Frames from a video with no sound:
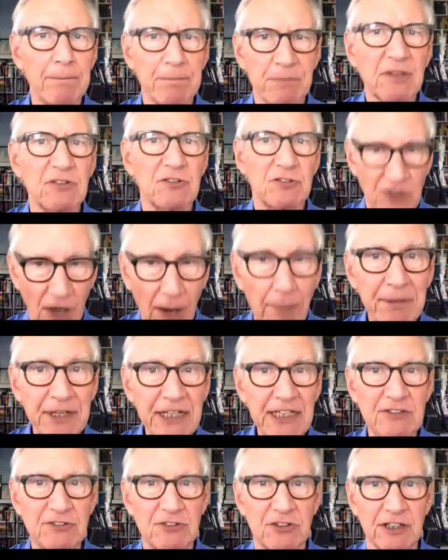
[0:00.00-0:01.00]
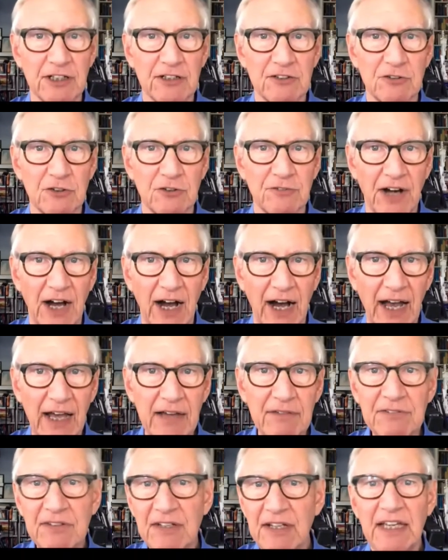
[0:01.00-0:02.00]
Somebody's going to
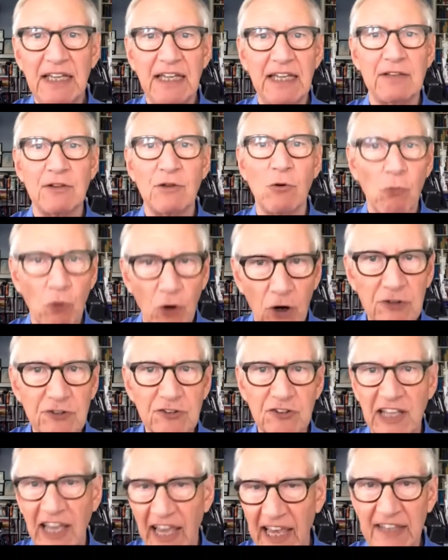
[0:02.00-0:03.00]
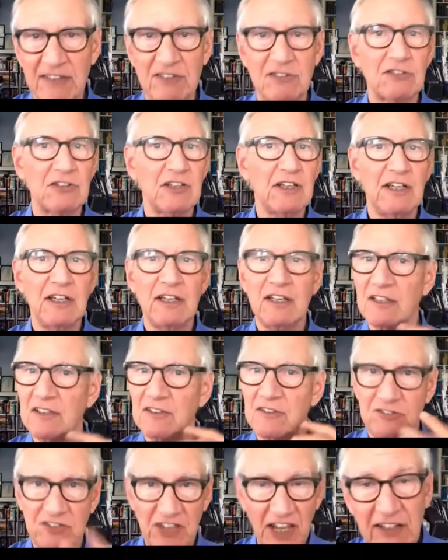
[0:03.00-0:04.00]
survive. In the worst case,
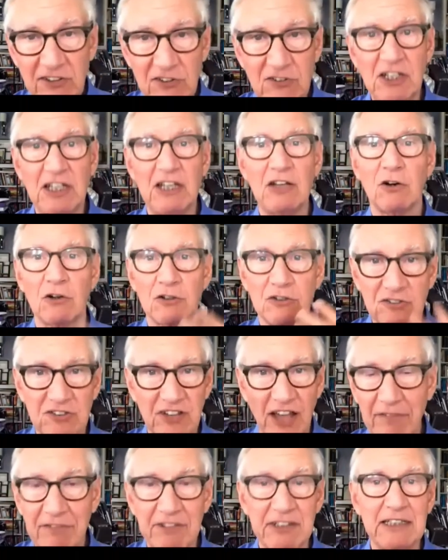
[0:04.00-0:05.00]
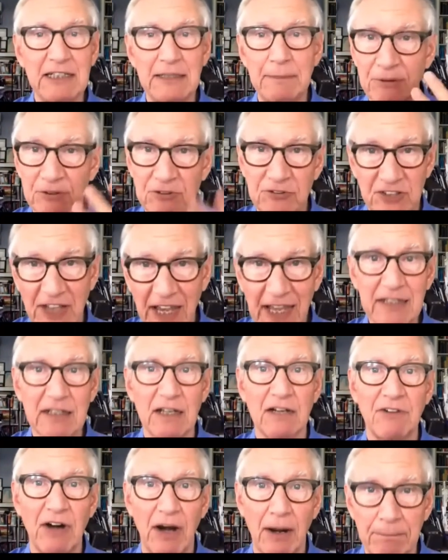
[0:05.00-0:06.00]
60 or 70%
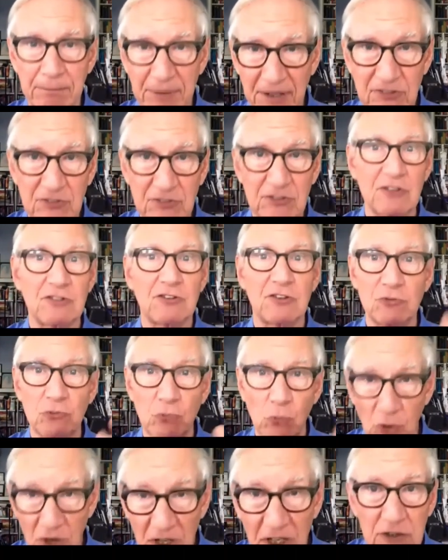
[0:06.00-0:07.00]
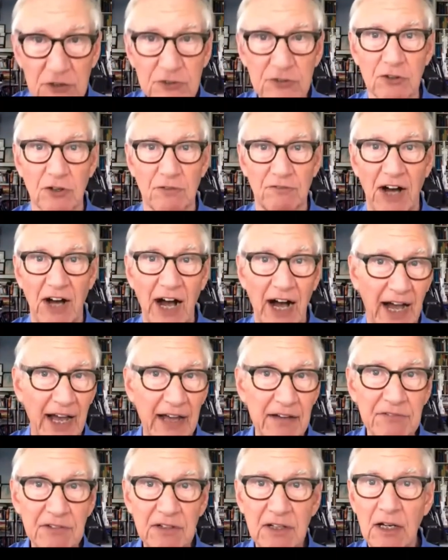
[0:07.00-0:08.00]
of our businesses will
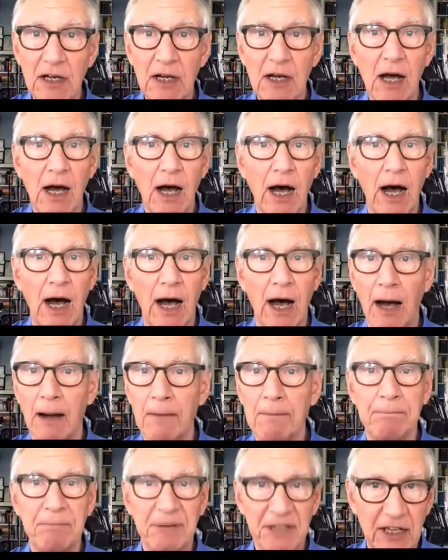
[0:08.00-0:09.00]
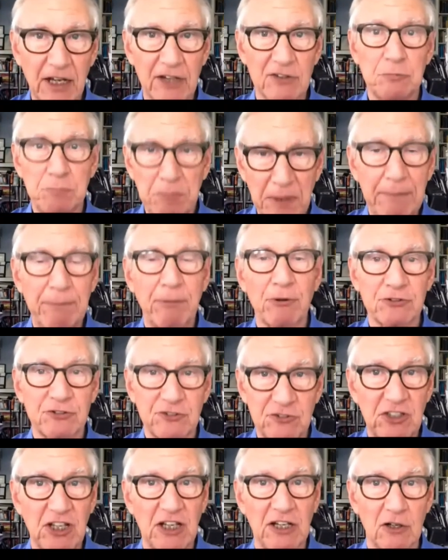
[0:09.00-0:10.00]
survive because people
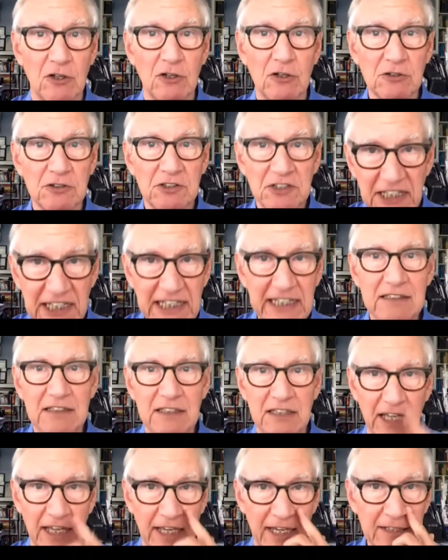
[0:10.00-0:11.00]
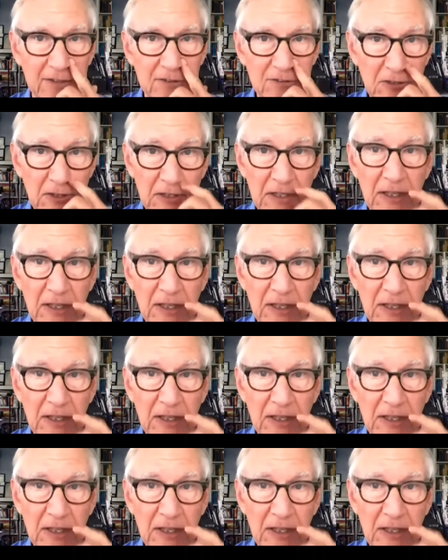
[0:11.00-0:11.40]
still need things.